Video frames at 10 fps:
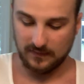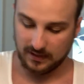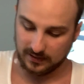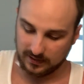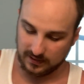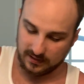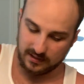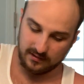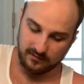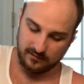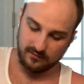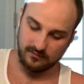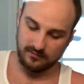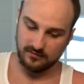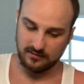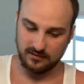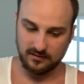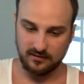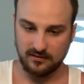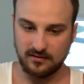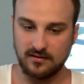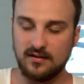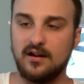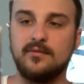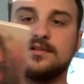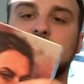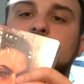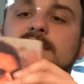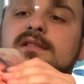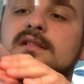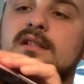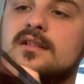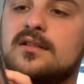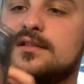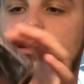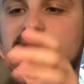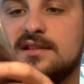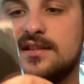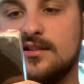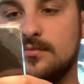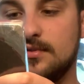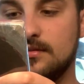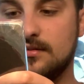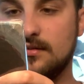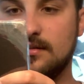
And then in here, I always love these. Looks like the steel book